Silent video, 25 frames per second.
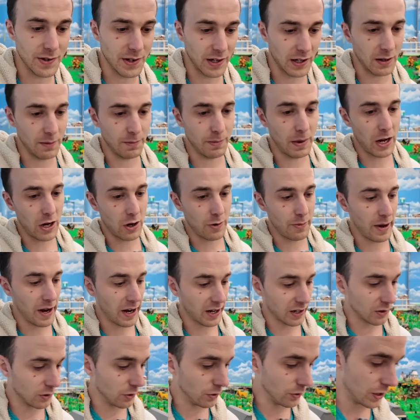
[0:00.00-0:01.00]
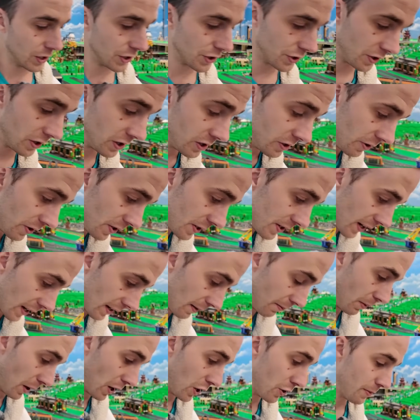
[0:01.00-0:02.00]
like a biomedical engineer, he's
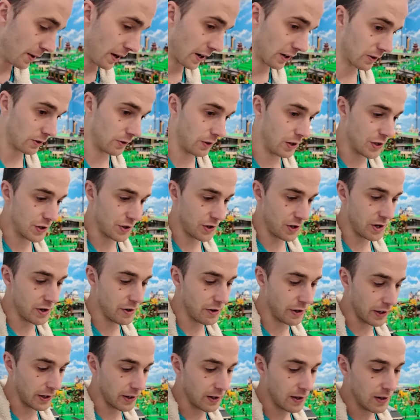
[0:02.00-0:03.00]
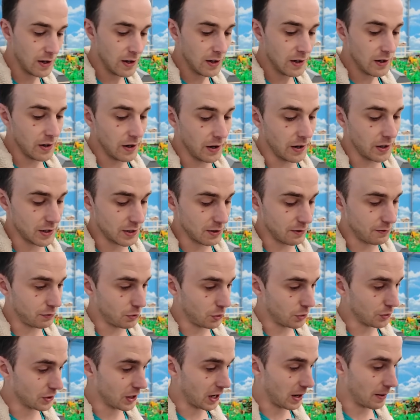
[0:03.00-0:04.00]
taking biomedical engineering, and it's a
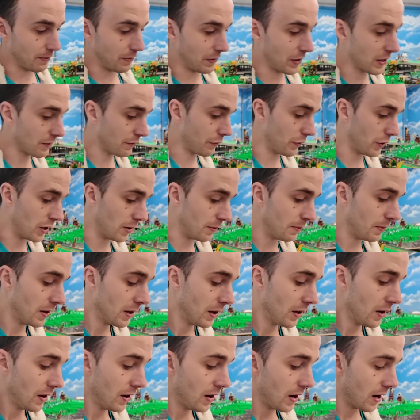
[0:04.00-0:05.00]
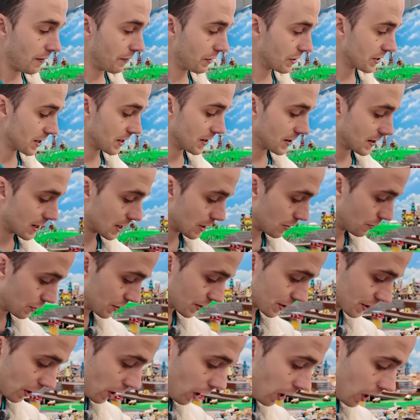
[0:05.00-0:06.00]
full-time thing for him. Ever since he
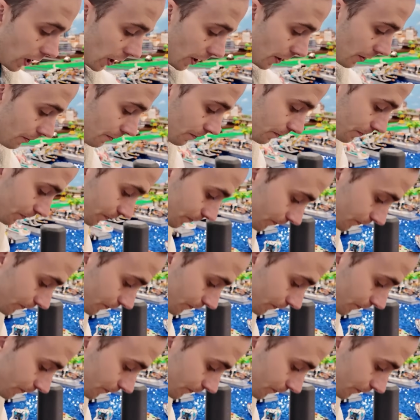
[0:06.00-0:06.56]
was gone,